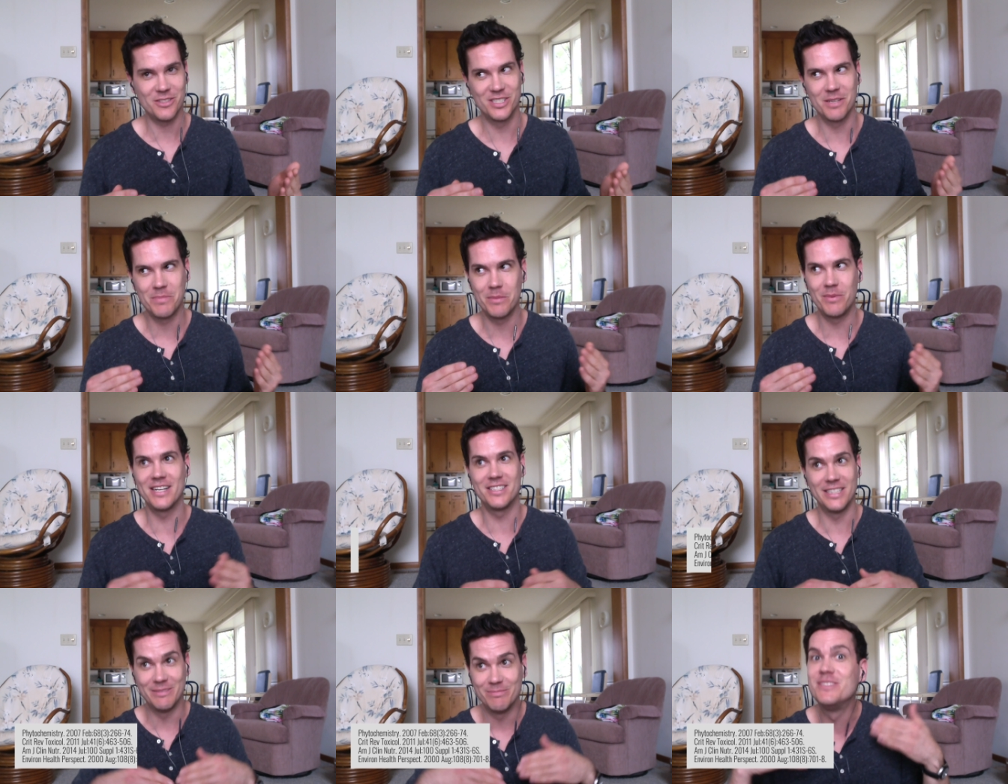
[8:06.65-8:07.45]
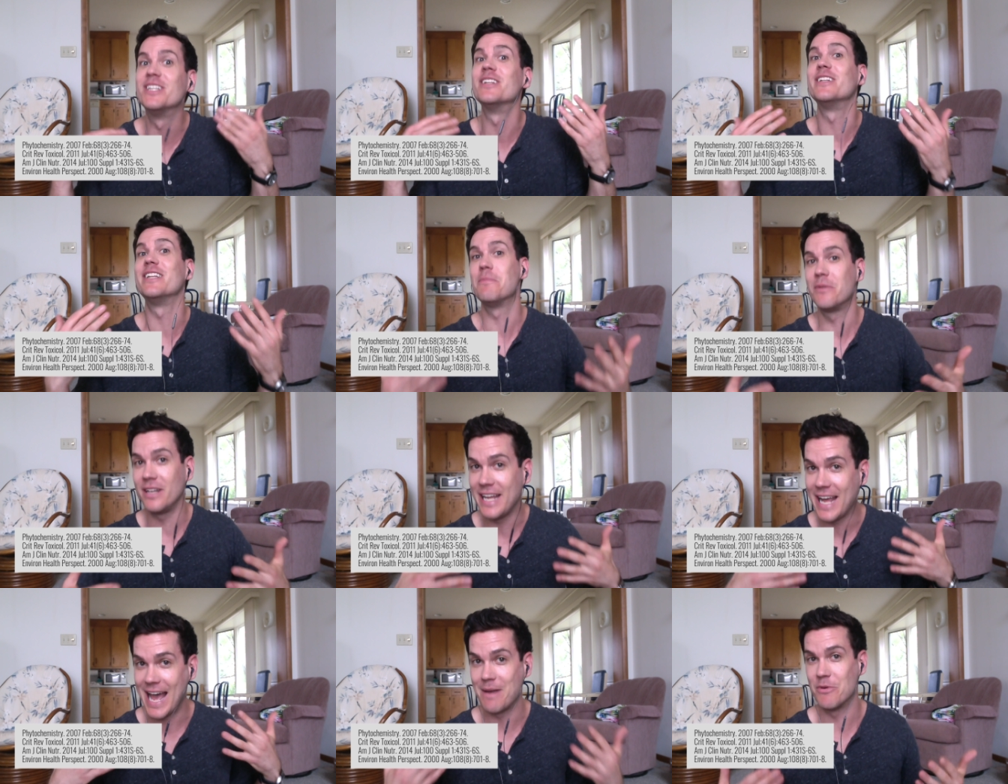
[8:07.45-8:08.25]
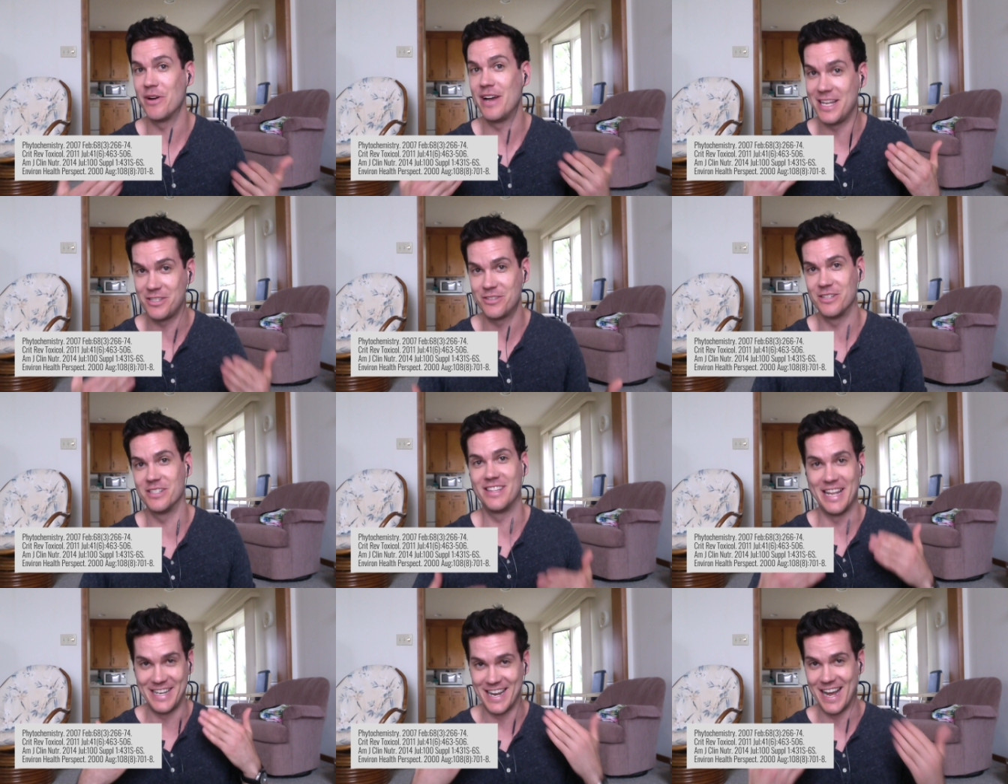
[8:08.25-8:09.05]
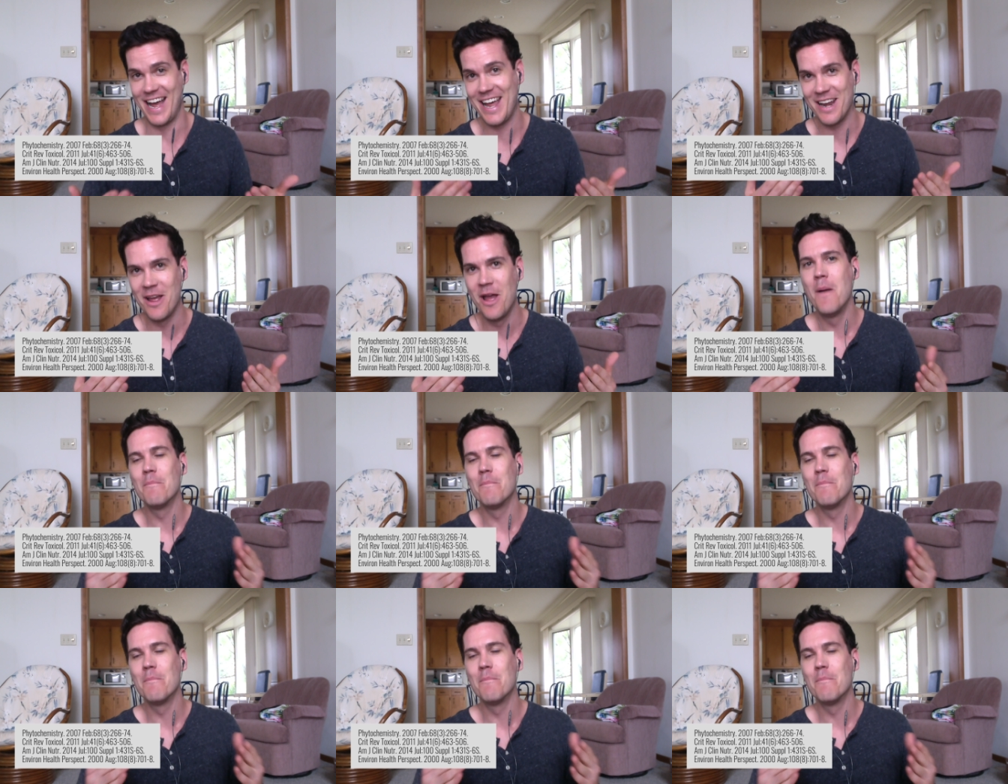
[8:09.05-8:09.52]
So some people actually deliberately add more estrogen to their diet.